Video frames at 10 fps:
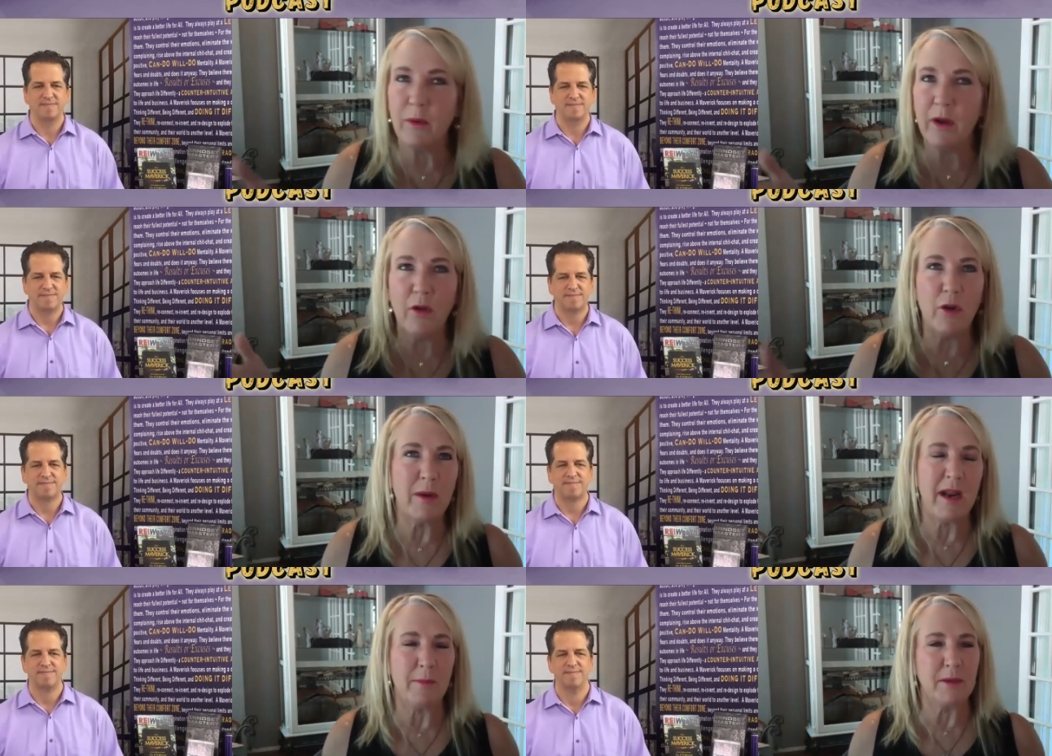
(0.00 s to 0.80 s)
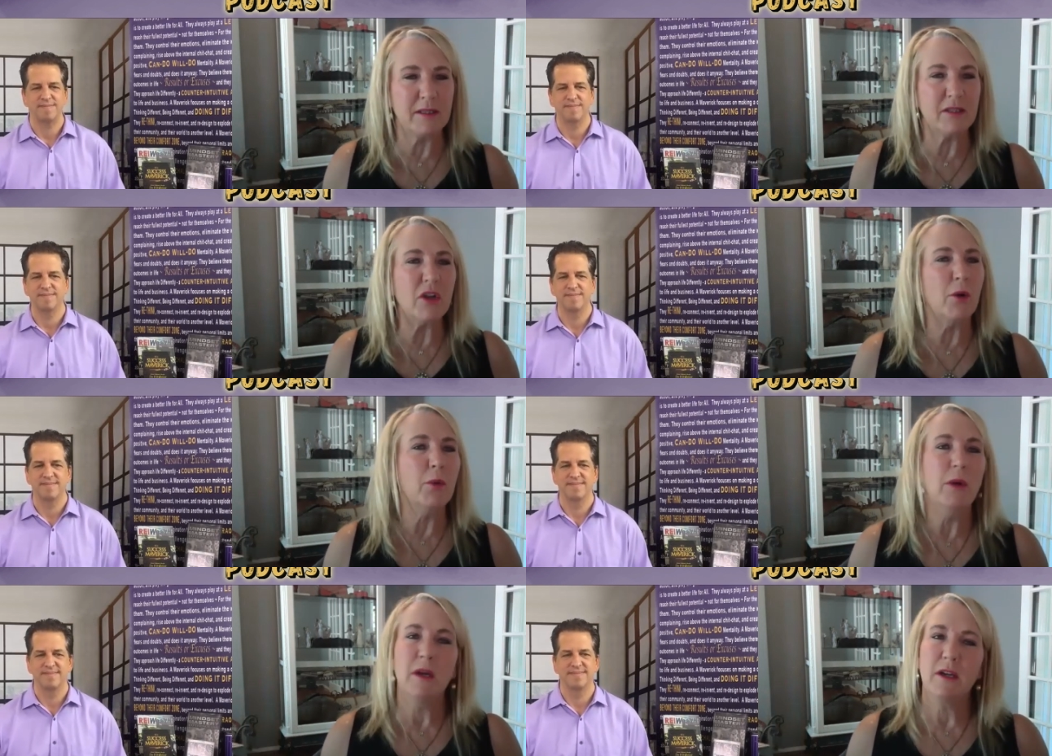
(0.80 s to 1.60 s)
Speaker 1: and we all know what happens.
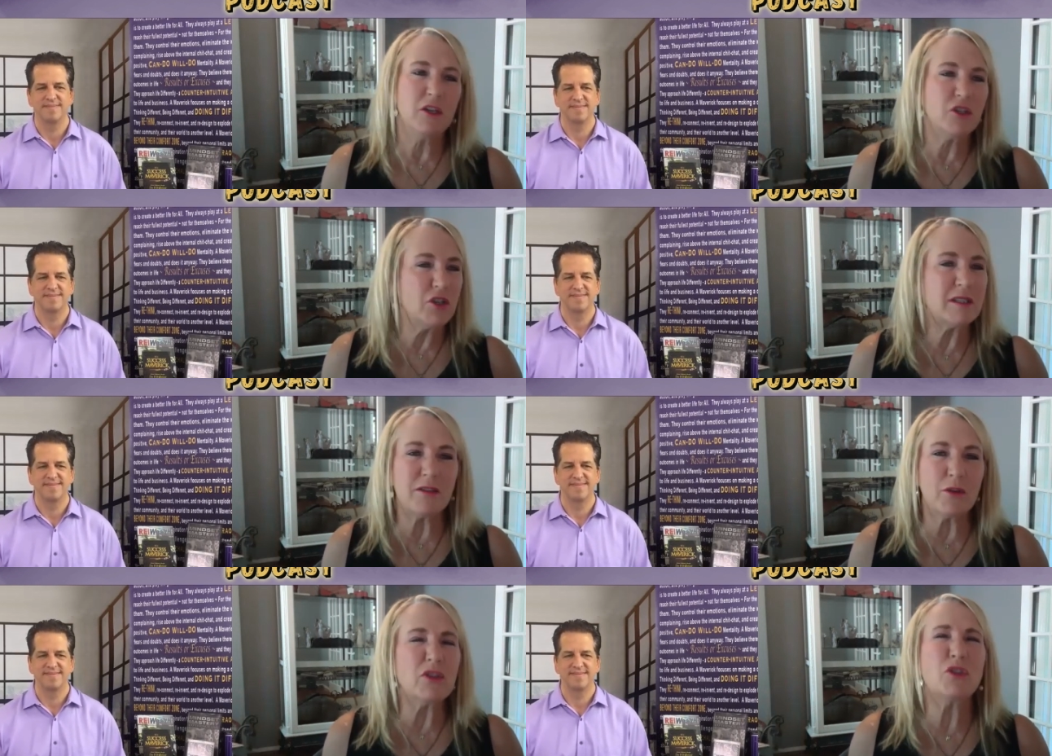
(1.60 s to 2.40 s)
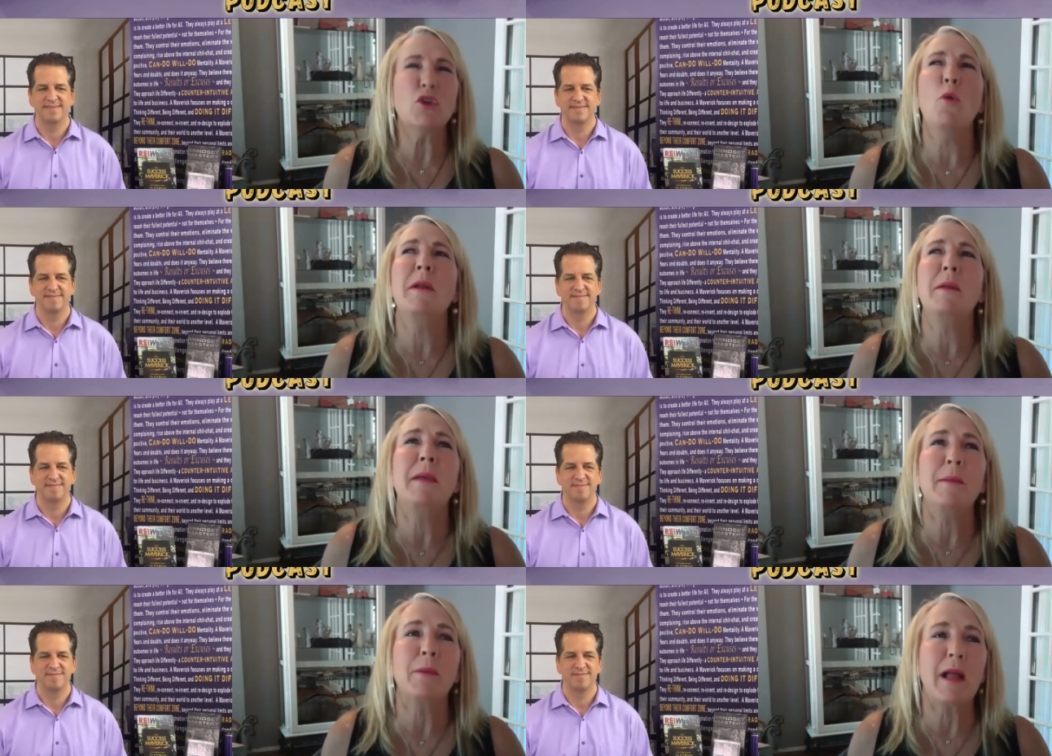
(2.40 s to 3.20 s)
So it's just there's so many
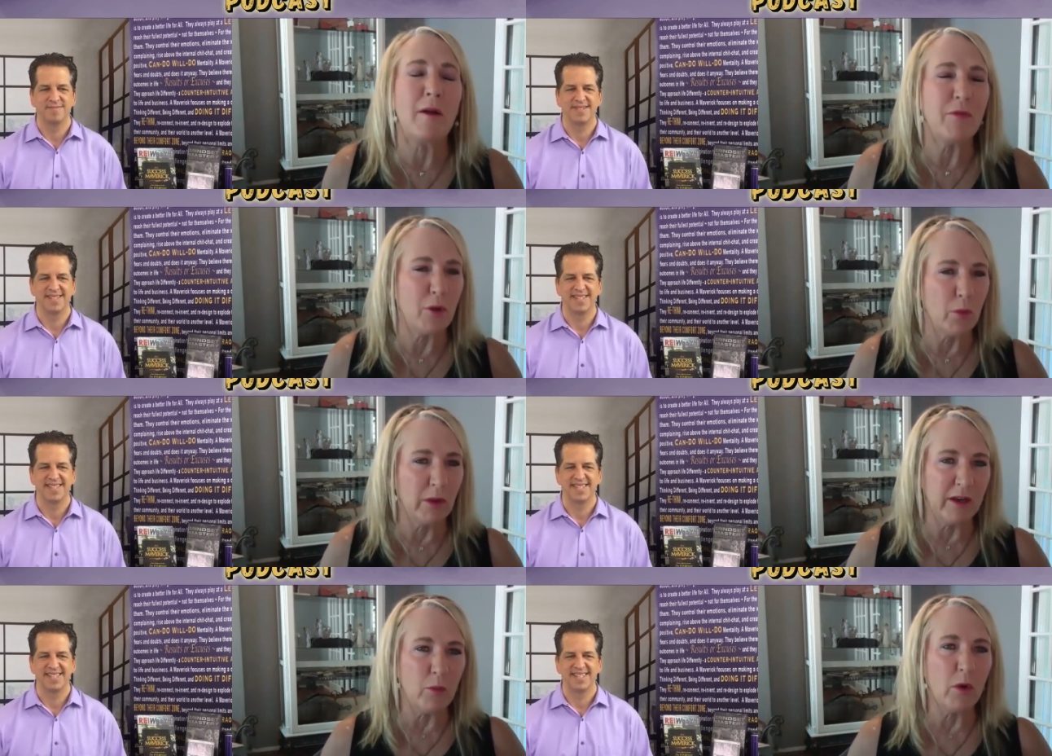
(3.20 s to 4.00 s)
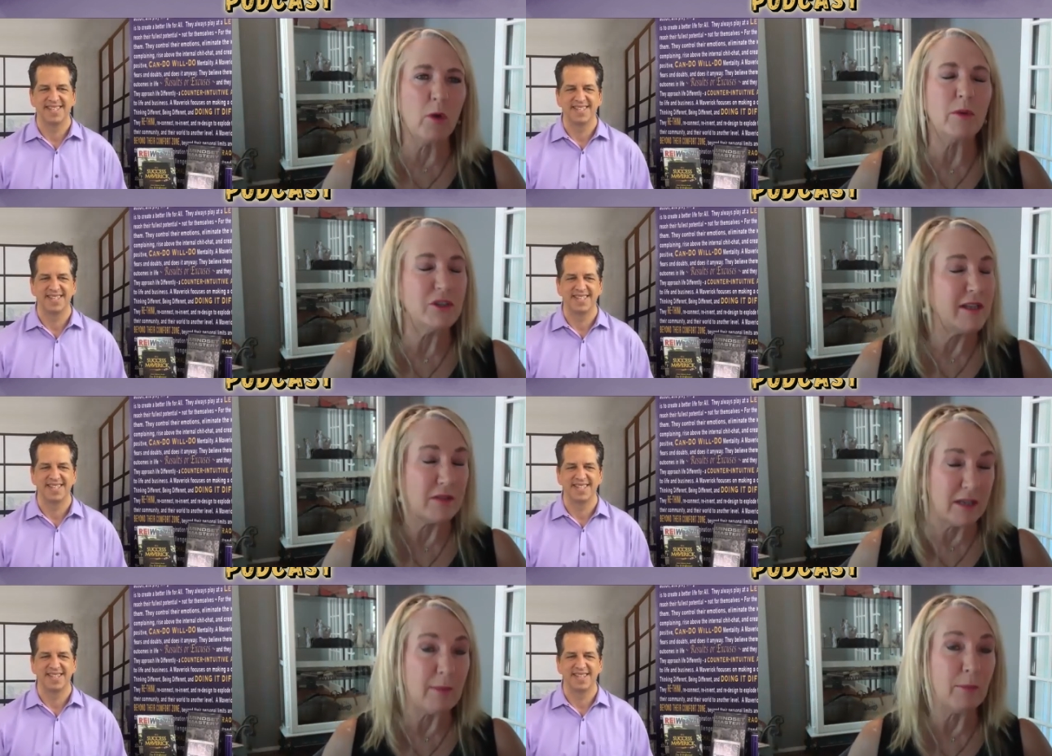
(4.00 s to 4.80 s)
people out there willing to work. We just have
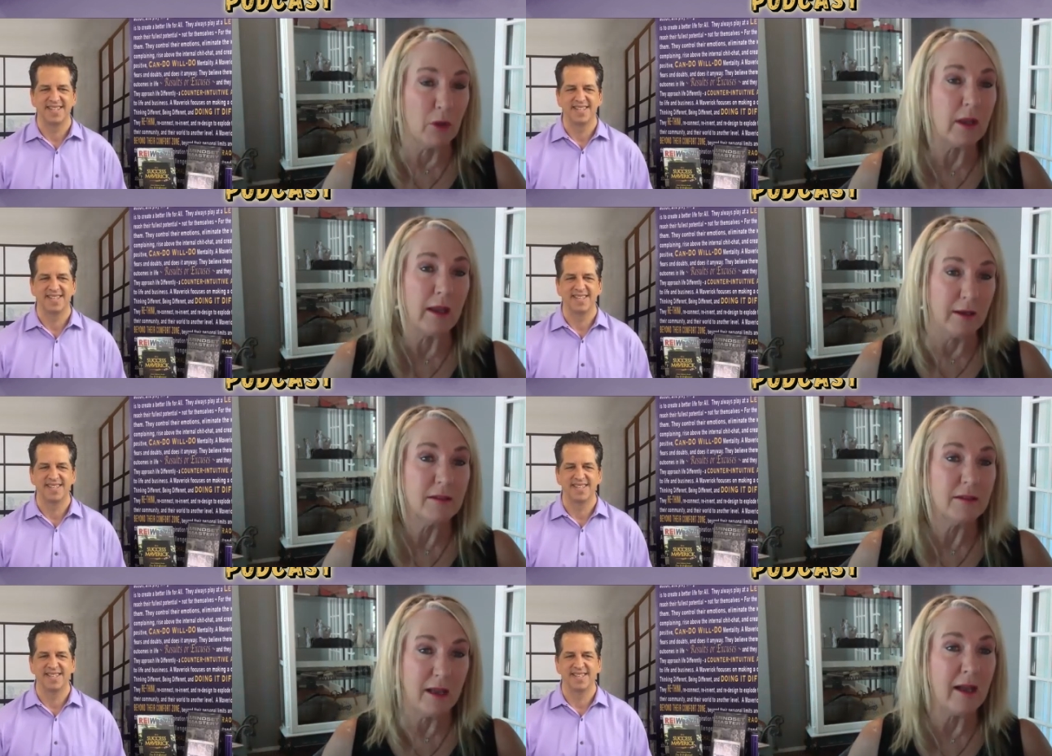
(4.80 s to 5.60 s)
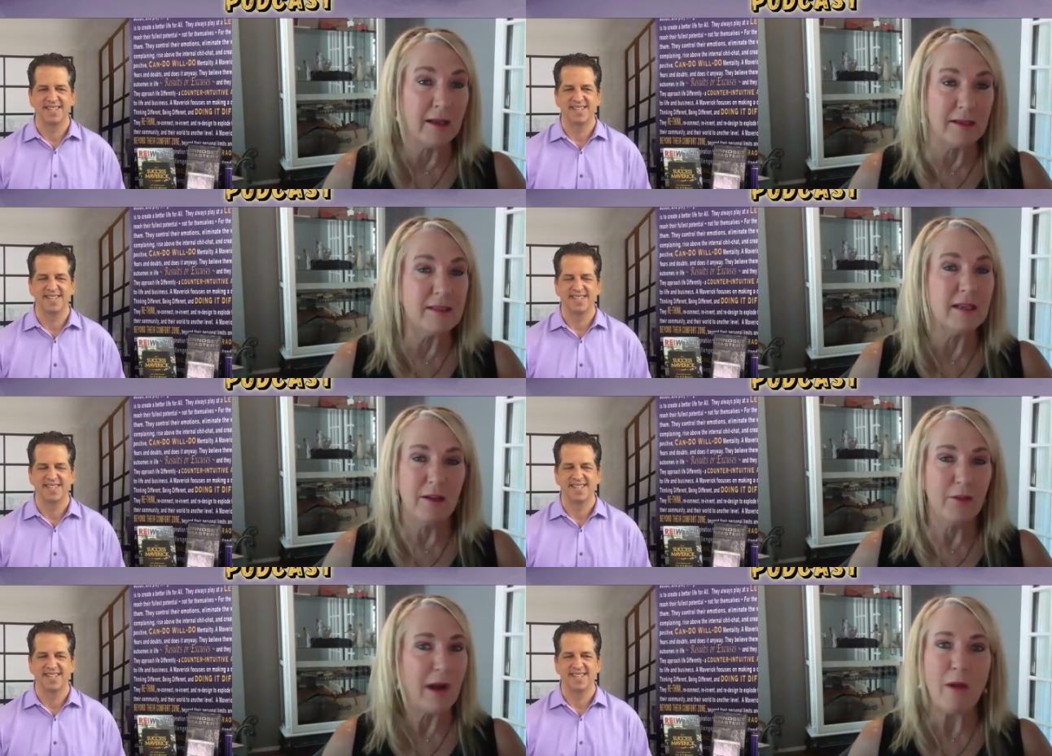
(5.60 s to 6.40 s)
to keep looking. And
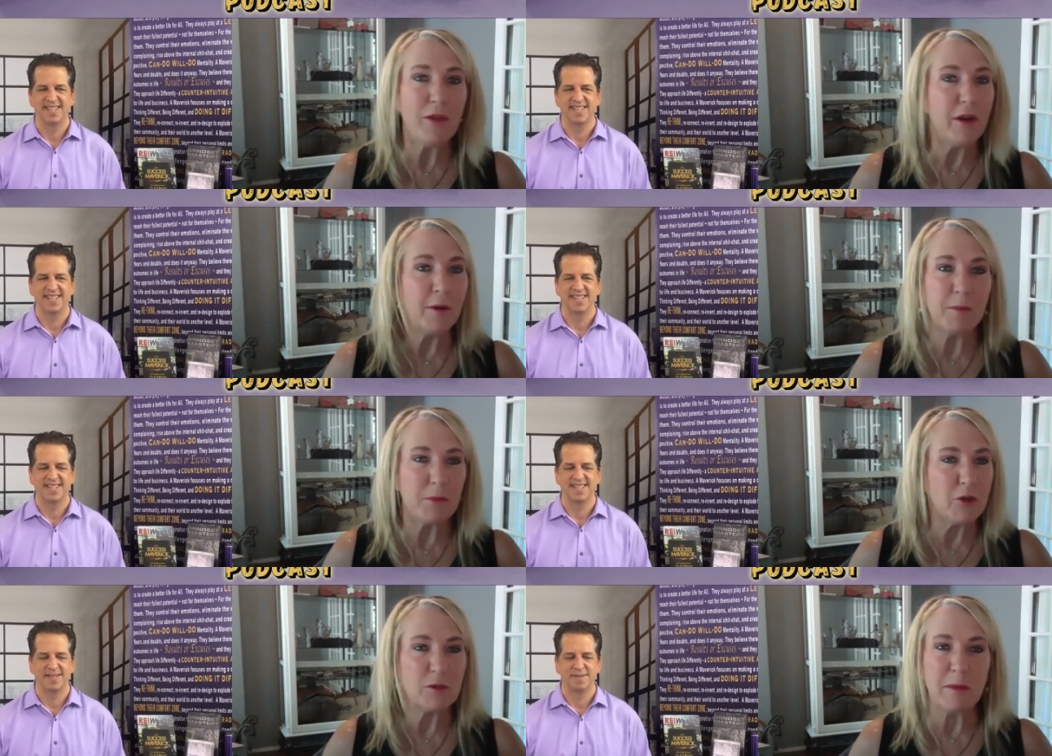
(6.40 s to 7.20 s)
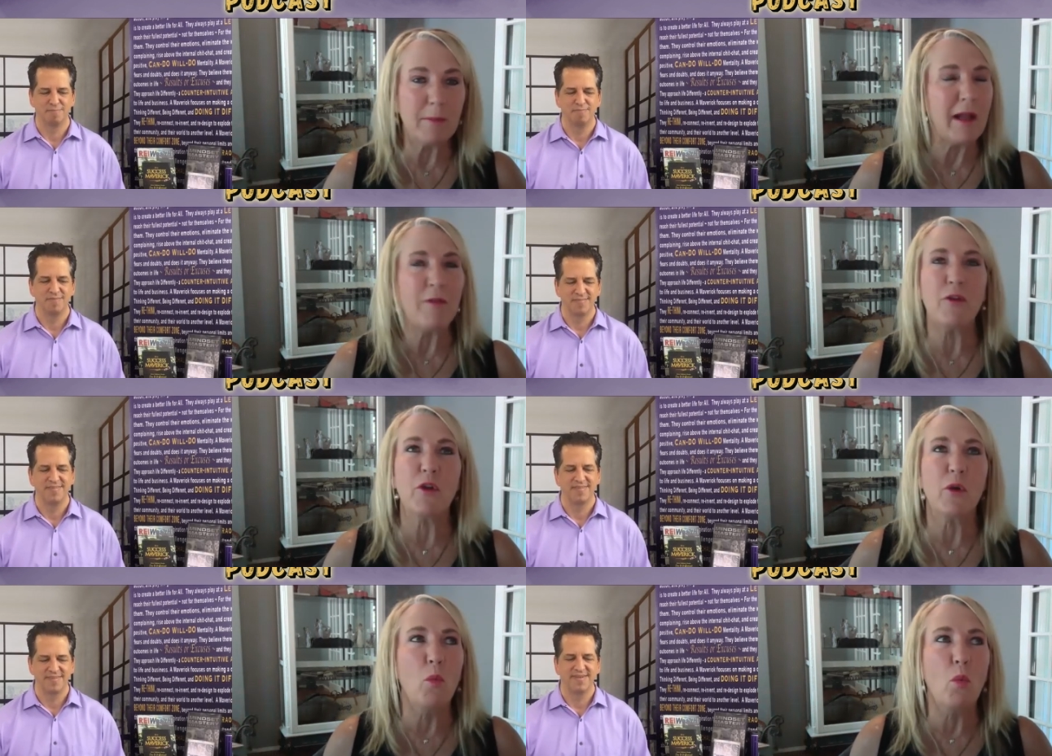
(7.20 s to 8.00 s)
they're out there. There's people out there that
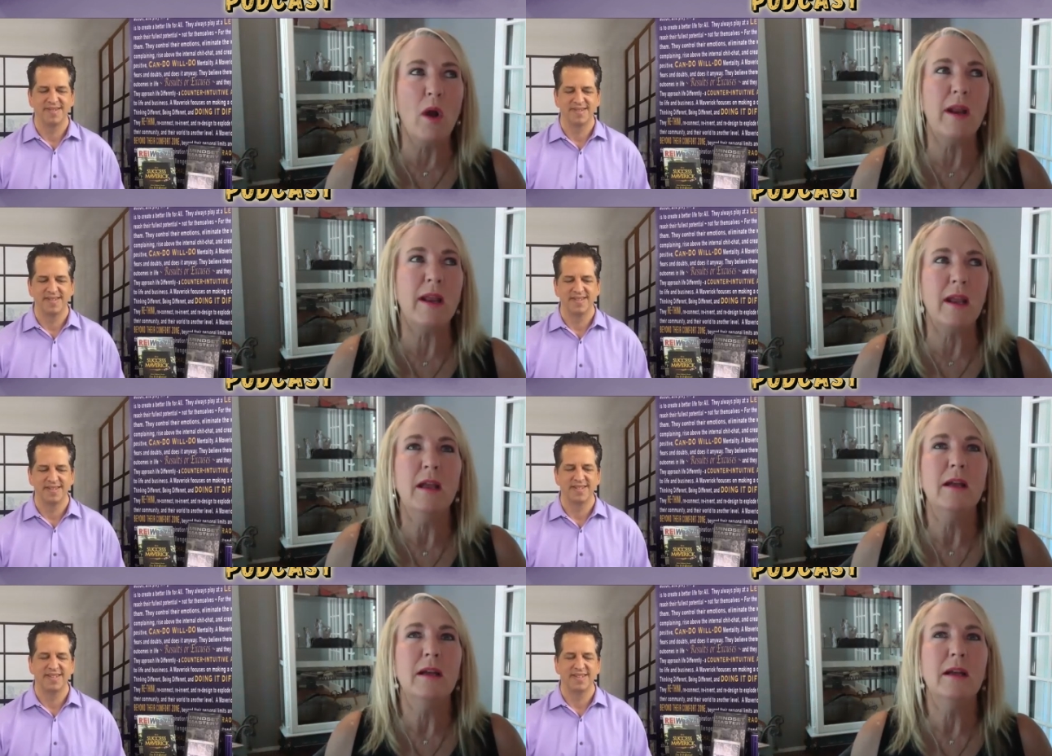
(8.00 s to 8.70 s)
are wanting